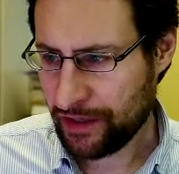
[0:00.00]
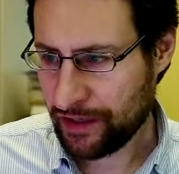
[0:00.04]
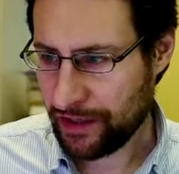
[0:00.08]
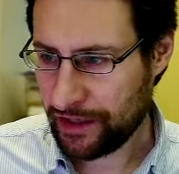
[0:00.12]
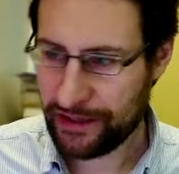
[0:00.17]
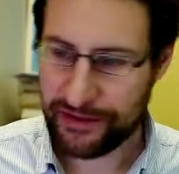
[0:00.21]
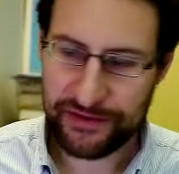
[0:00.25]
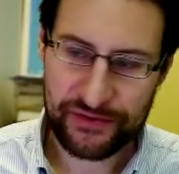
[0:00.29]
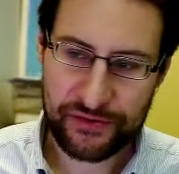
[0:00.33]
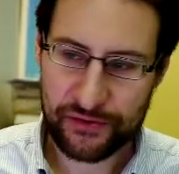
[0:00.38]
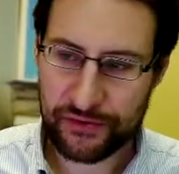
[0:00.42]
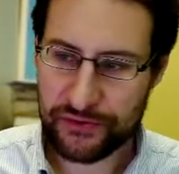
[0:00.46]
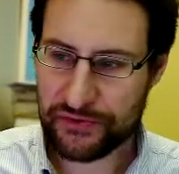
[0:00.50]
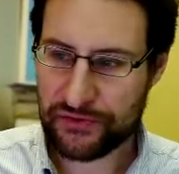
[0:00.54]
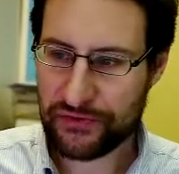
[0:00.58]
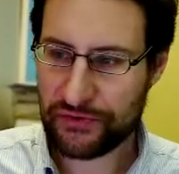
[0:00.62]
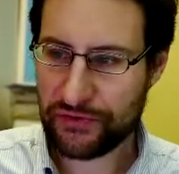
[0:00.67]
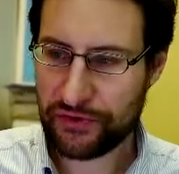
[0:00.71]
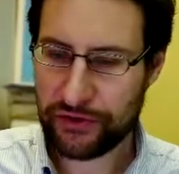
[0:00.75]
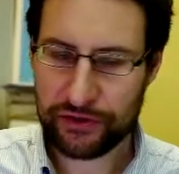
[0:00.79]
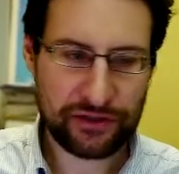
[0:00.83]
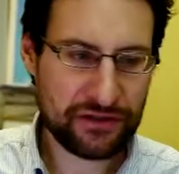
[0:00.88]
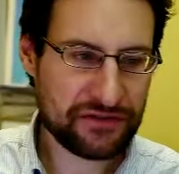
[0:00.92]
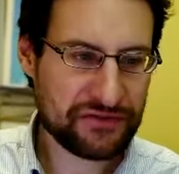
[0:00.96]
And so
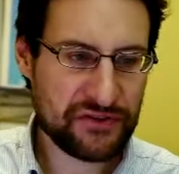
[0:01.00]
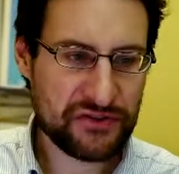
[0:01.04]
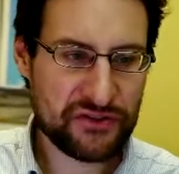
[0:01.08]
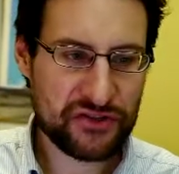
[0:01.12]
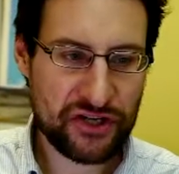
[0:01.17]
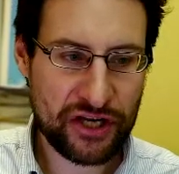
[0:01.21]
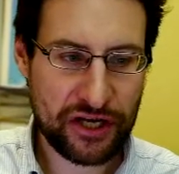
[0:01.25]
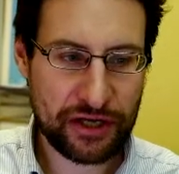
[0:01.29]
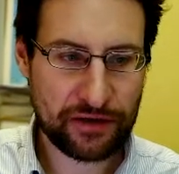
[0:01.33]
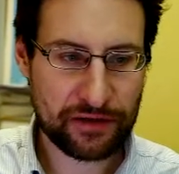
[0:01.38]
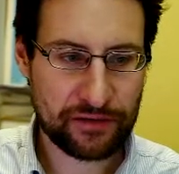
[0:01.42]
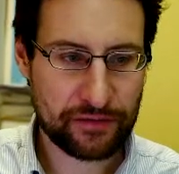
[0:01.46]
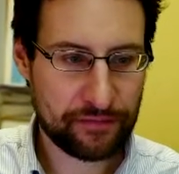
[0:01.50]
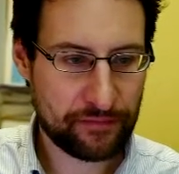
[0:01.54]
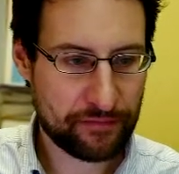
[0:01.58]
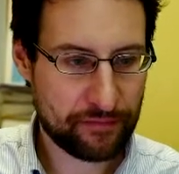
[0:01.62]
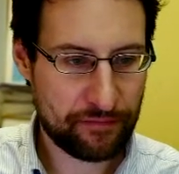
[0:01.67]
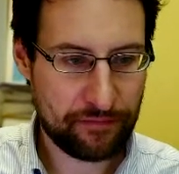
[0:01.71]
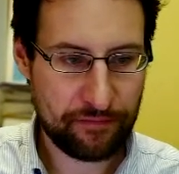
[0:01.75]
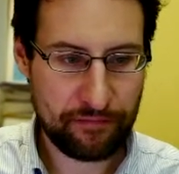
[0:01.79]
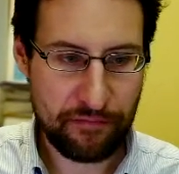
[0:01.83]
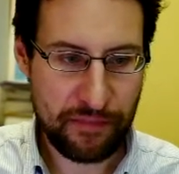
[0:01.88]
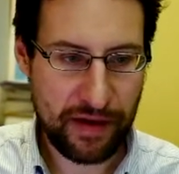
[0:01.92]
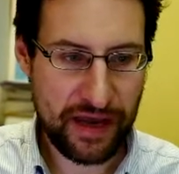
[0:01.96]
certainly this
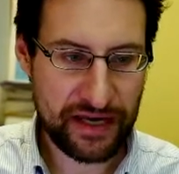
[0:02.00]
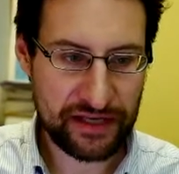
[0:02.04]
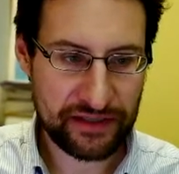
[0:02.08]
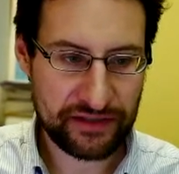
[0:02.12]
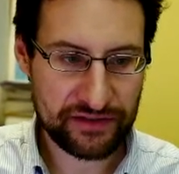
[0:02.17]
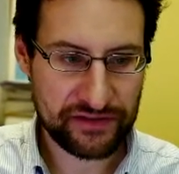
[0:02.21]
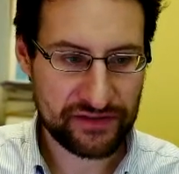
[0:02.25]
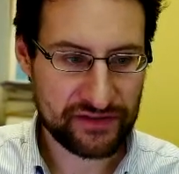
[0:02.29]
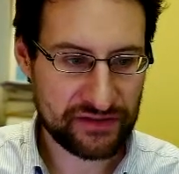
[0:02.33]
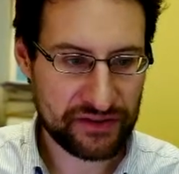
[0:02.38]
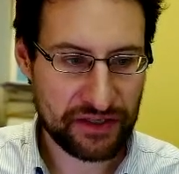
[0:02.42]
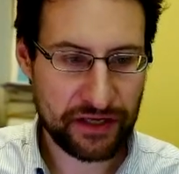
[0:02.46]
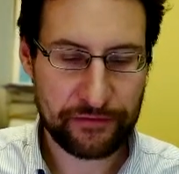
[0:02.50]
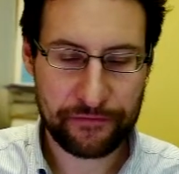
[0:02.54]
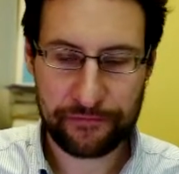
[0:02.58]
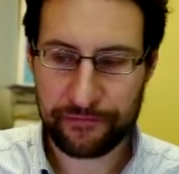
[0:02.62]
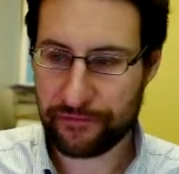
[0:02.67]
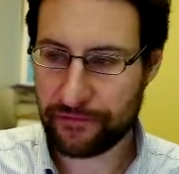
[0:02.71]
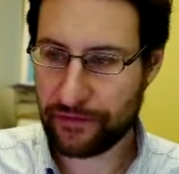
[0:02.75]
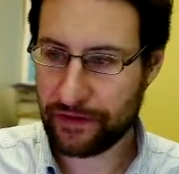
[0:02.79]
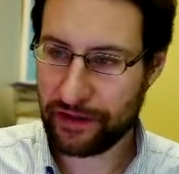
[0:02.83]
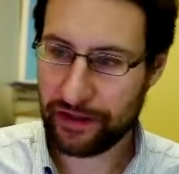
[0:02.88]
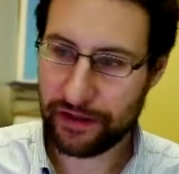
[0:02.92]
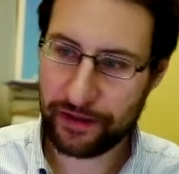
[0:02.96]
Checkmate
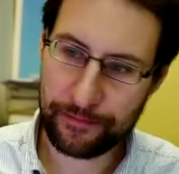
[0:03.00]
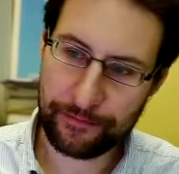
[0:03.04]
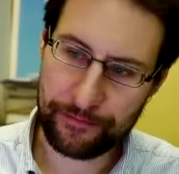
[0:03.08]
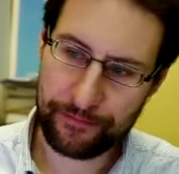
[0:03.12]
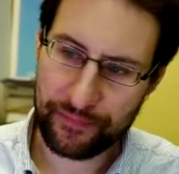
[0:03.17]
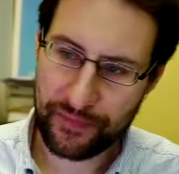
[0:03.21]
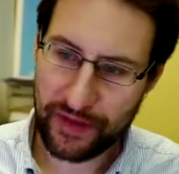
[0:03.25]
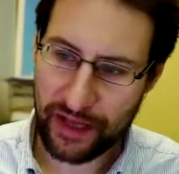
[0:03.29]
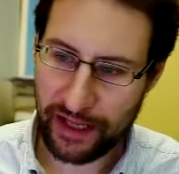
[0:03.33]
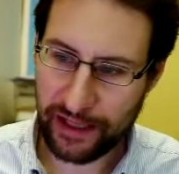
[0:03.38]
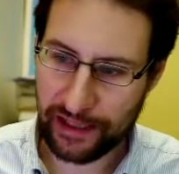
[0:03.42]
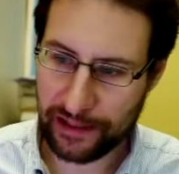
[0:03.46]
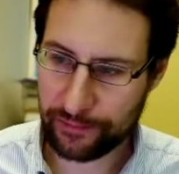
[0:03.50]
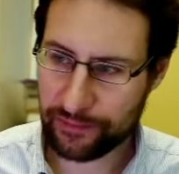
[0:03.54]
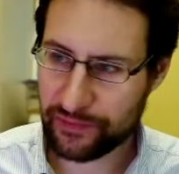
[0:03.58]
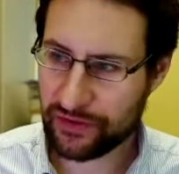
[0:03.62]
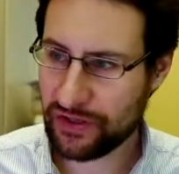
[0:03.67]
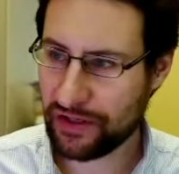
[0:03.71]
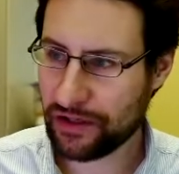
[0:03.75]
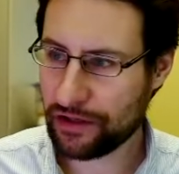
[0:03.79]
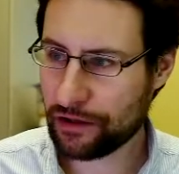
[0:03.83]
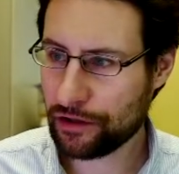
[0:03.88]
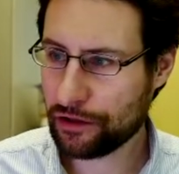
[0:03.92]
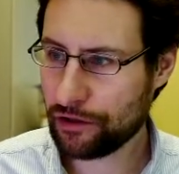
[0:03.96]
stuff helped
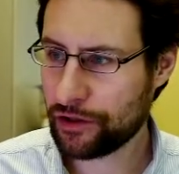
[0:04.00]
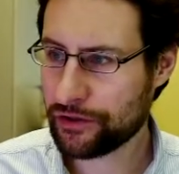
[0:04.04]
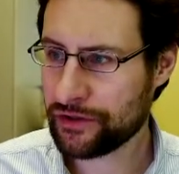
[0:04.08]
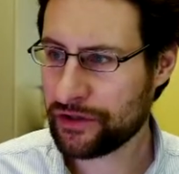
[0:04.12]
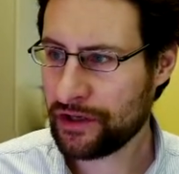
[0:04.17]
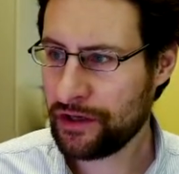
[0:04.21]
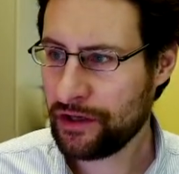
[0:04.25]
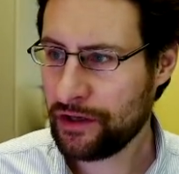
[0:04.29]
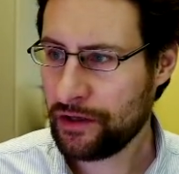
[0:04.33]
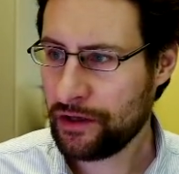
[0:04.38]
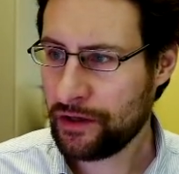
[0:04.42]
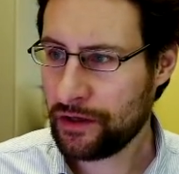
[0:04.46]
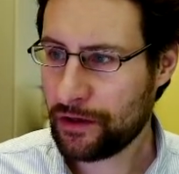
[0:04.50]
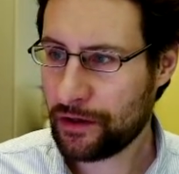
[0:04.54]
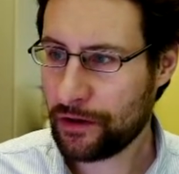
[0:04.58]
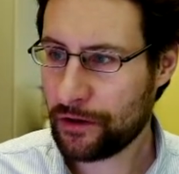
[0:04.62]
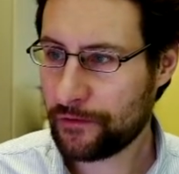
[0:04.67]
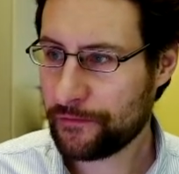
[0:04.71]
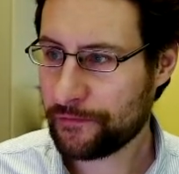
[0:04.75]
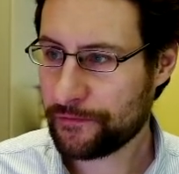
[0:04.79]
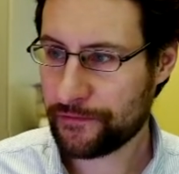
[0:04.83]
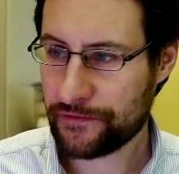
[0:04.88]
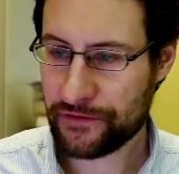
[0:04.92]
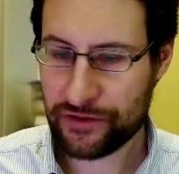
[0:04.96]
here a lot
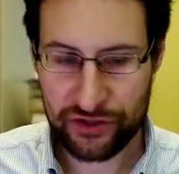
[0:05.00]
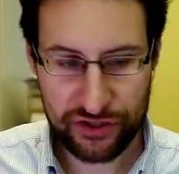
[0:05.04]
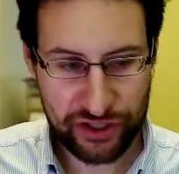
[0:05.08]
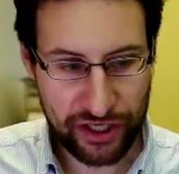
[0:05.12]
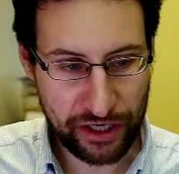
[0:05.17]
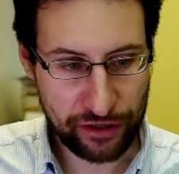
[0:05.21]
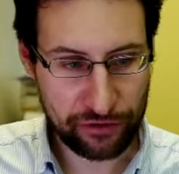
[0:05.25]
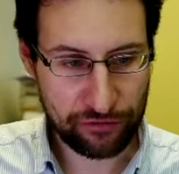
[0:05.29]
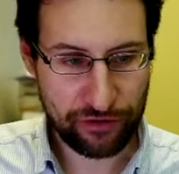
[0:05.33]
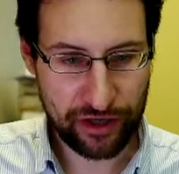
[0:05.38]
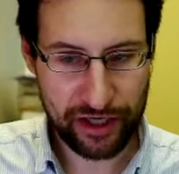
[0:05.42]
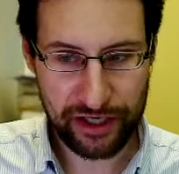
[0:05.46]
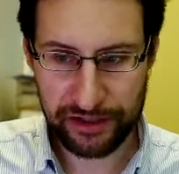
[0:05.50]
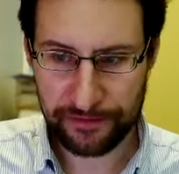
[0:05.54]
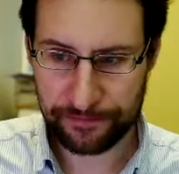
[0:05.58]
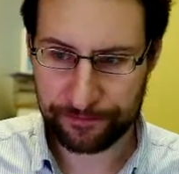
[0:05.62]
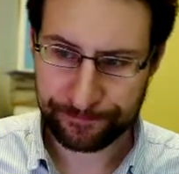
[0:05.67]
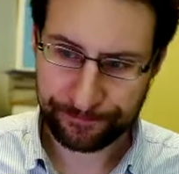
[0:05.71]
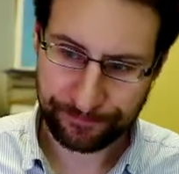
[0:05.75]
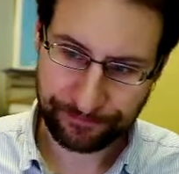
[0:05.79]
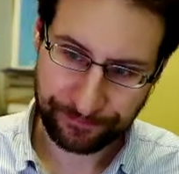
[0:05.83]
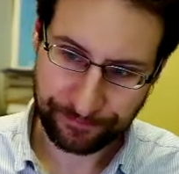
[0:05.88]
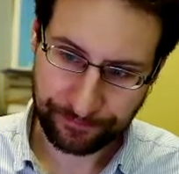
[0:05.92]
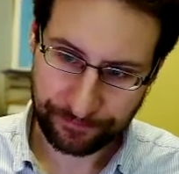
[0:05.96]
of
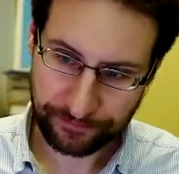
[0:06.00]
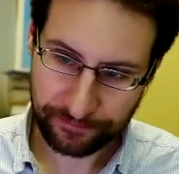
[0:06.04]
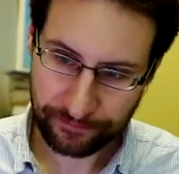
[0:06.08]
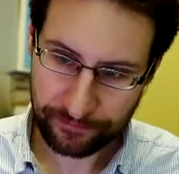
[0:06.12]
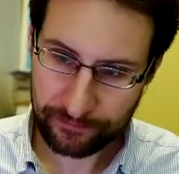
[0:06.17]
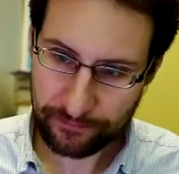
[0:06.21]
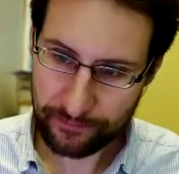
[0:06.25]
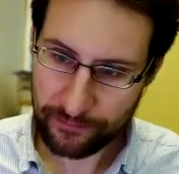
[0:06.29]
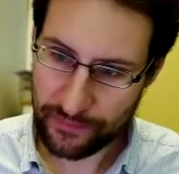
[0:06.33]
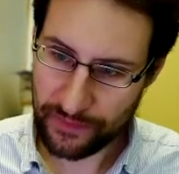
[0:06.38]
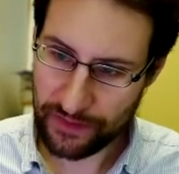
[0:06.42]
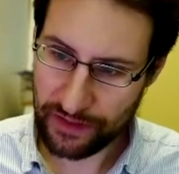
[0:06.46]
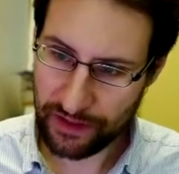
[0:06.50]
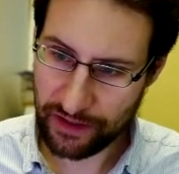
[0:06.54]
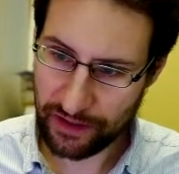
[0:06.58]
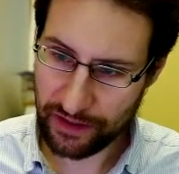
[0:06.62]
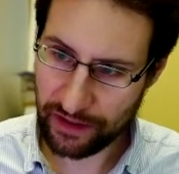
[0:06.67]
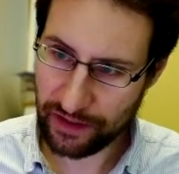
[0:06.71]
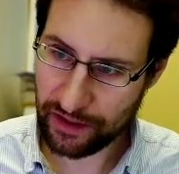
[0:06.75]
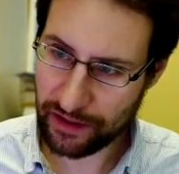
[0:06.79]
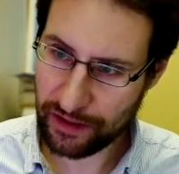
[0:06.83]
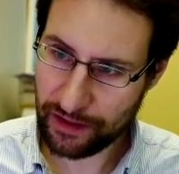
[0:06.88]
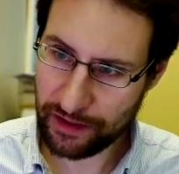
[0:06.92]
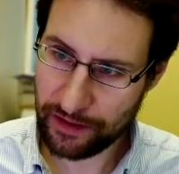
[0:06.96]
Checkrain
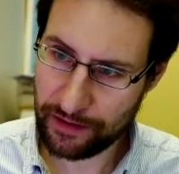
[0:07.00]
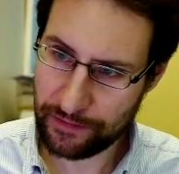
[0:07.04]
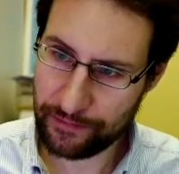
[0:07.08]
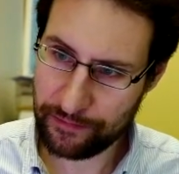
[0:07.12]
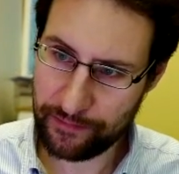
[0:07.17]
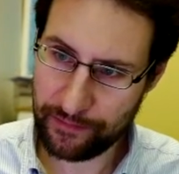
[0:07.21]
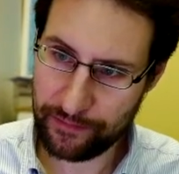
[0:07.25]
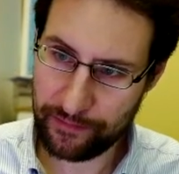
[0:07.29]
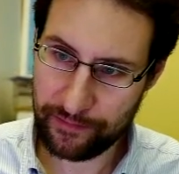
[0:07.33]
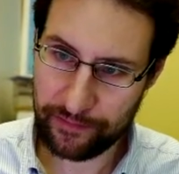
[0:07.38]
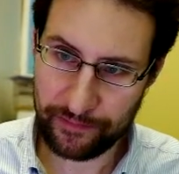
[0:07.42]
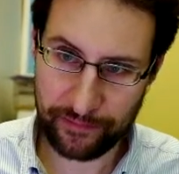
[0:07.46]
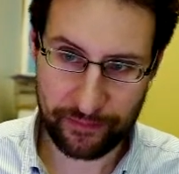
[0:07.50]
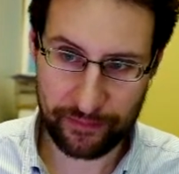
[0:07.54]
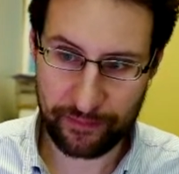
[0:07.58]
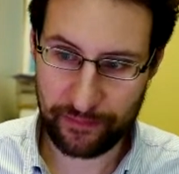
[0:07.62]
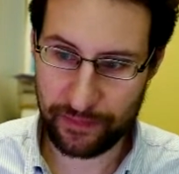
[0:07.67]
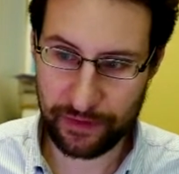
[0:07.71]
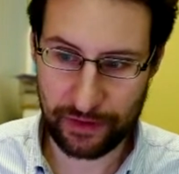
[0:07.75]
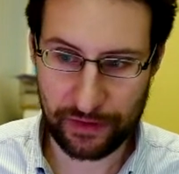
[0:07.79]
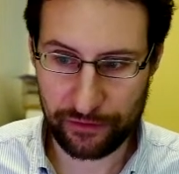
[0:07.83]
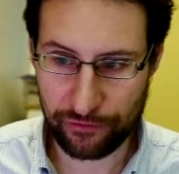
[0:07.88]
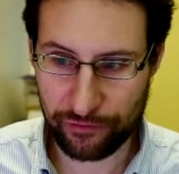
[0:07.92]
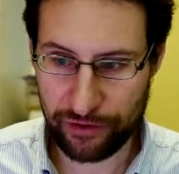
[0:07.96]

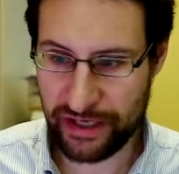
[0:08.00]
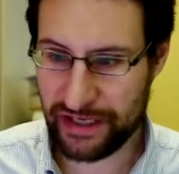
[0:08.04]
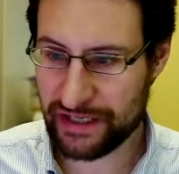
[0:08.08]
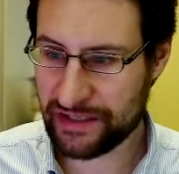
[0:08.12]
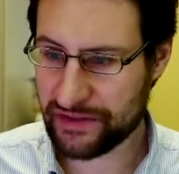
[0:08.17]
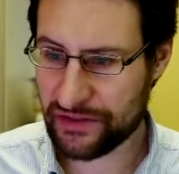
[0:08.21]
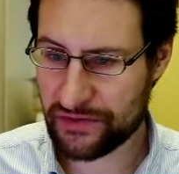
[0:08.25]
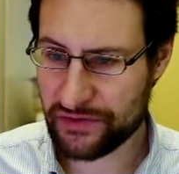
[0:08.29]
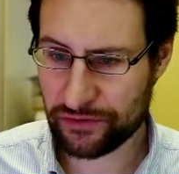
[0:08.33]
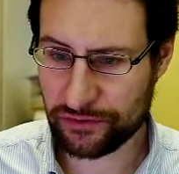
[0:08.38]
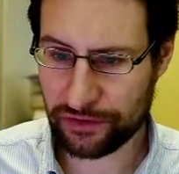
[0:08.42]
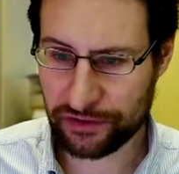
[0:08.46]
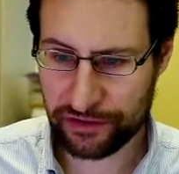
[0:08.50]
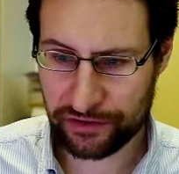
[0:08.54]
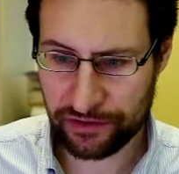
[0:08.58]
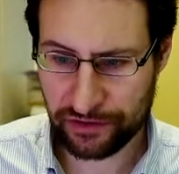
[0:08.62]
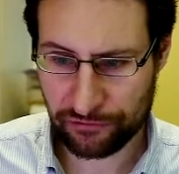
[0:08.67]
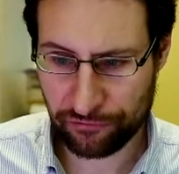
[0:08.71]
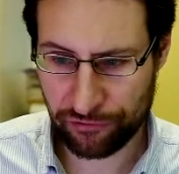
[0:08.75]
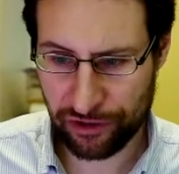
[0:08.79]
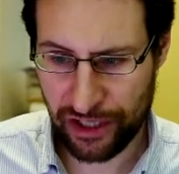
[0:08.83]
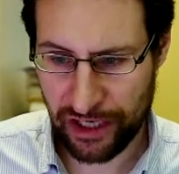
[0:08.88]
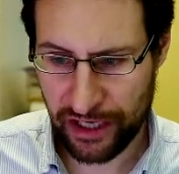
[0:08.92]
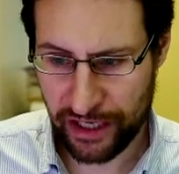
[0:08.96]
running this on
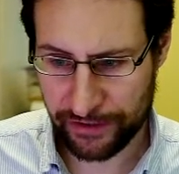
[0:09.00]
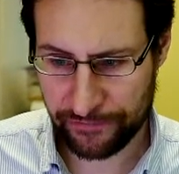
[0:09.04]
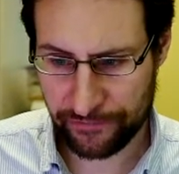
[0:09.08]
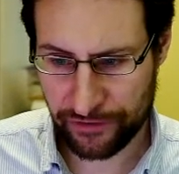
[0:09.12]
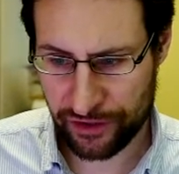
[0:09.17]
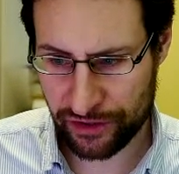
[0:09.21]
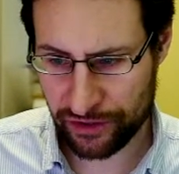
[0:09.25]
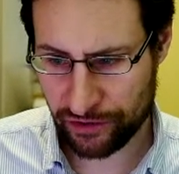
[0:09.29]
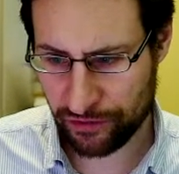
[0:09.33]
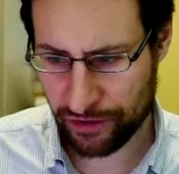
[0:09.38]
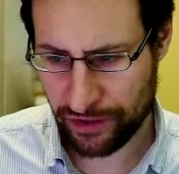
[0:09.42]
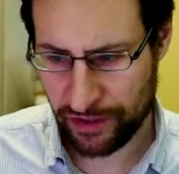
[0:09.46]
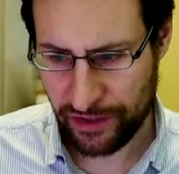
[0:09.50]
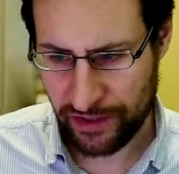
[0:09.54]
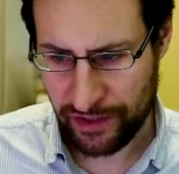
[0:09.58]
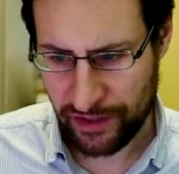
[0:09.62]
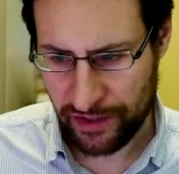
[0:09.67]
real hardware now.